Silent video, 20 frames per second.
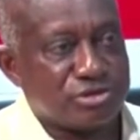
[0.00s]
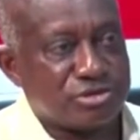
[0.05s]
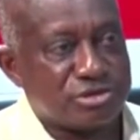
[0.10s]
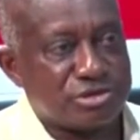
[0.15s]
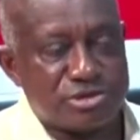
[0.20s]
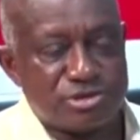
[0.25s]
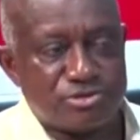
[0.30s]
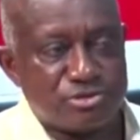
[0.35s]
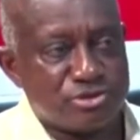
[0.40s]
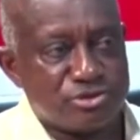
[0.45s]

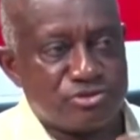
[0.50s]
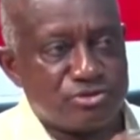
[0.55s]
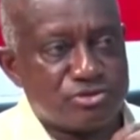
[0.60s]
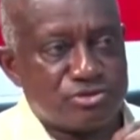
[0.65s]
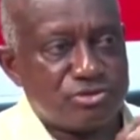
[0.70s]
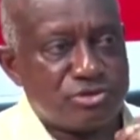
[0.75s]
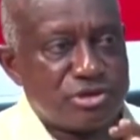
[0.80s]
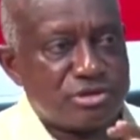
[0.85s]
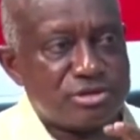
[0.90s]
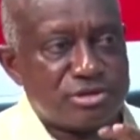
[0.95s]
Timisa.
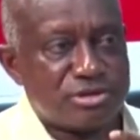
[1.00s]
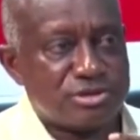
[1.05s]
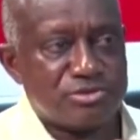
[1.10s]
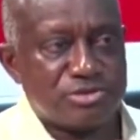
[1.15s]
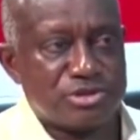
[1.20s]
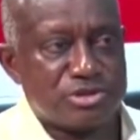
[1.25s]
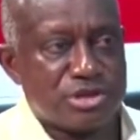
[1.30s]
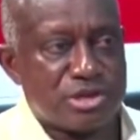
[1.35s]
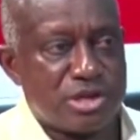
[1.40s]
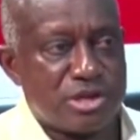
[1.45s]

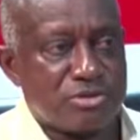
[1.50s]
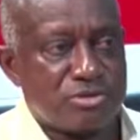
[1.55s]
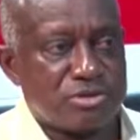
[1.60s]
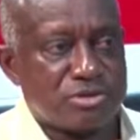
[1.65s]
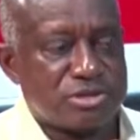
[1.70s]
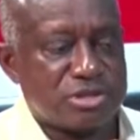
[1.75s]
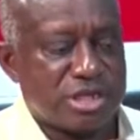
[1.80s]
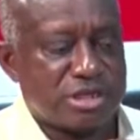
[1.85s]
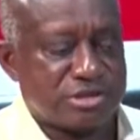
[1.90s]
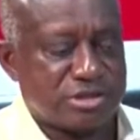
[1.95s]
Anti-Timisa. I
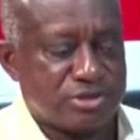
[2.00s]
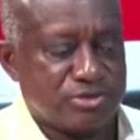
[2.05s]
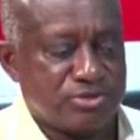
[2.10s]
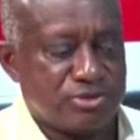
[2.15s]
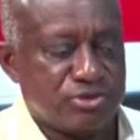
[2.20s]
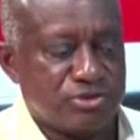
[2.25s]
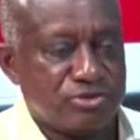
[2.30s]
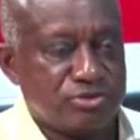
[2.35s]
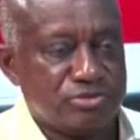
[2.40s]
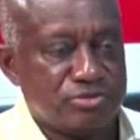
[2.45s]
say serve now.